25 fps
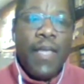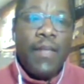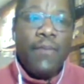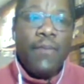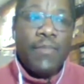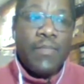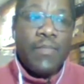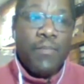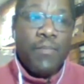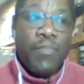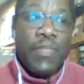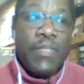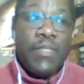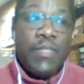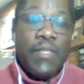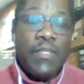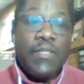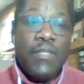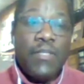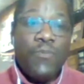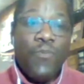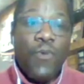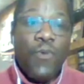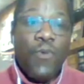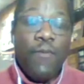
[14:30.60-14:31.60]
it was a
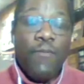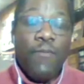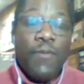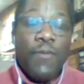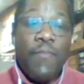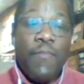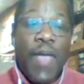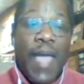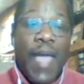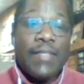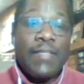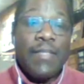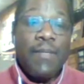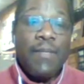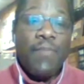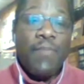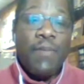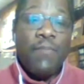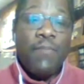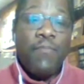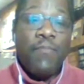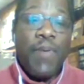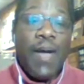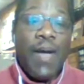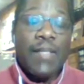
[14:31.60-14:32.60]
position where it would have actually
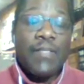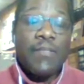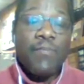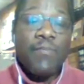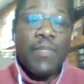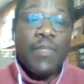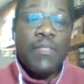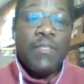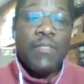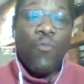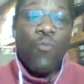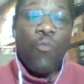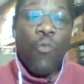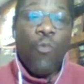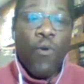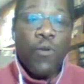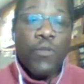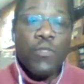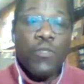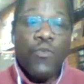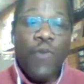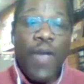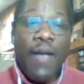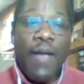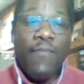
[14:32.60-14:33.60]
been possibly some
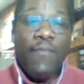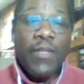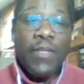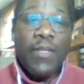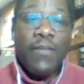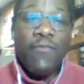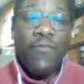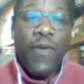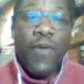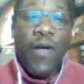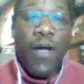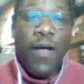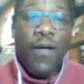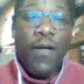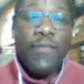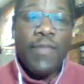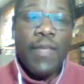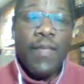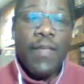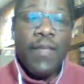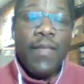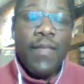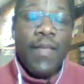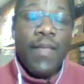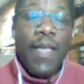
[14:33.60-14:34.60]
world travel involved.
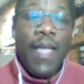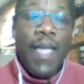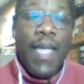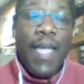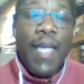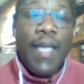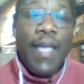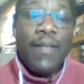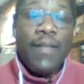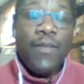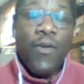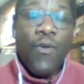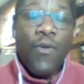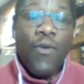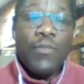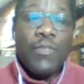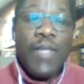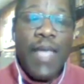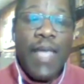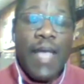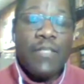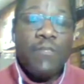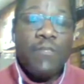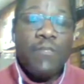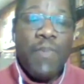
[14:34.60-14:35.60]
And coach
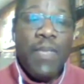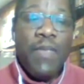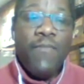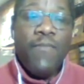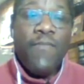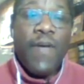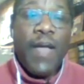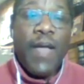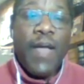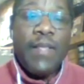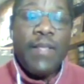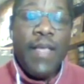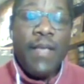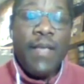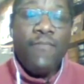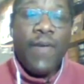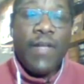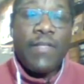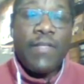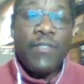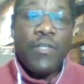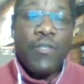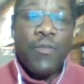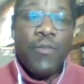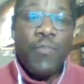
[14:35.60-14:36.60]
asked me if I
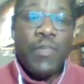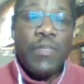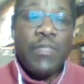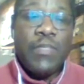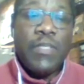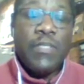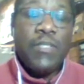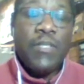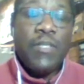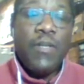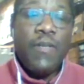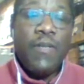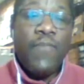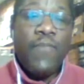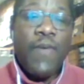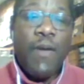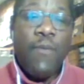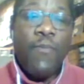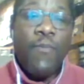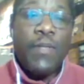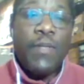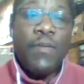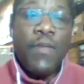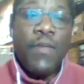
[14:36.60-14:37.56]
took the position, if I would,